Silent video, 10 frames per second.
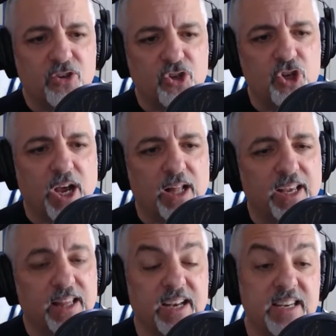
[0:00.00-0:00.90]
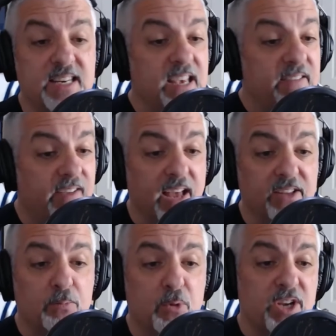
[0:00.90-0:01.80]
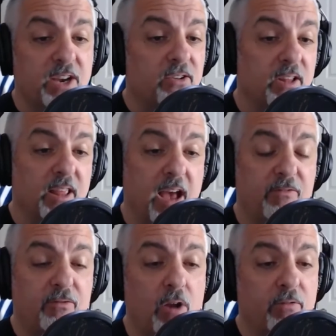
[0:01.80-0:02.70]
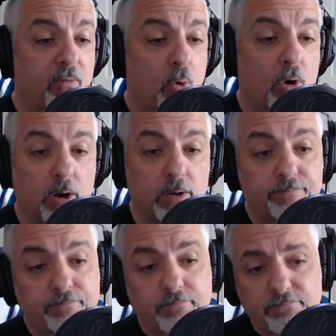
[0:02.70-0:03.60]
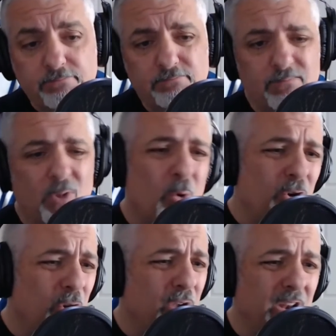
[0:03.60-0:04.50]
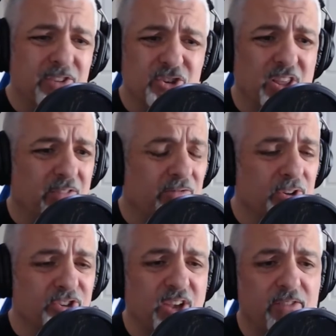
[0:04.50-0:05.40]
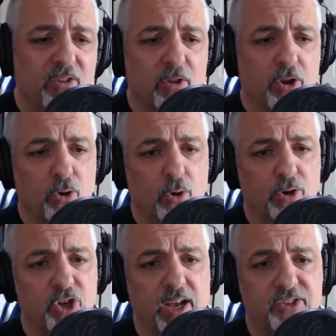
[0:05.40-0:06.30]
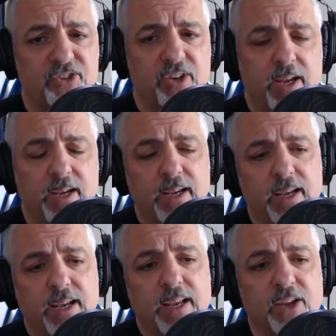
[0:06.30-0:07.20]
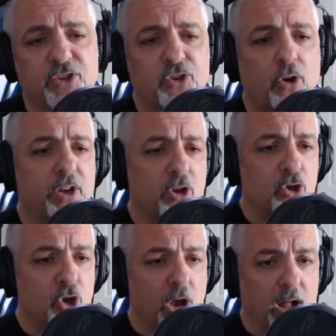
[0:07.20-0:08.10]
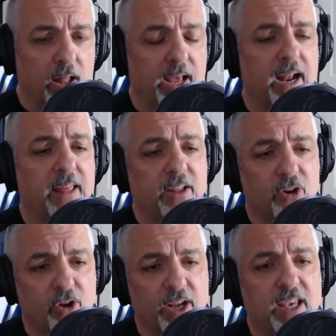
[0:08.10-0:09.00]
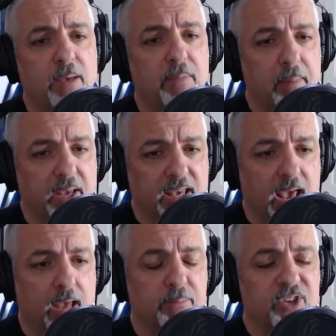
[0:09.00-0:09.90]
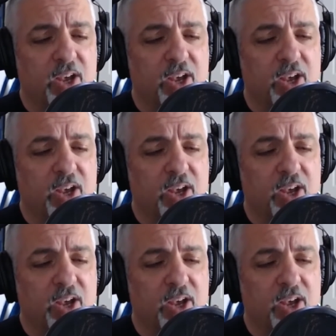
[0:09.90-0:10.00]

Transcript: it's gelling. The defense, particularly that front 4, or you could even say the front 7 for the New York Jets, is starting to gel, and I think they're going to keep them in games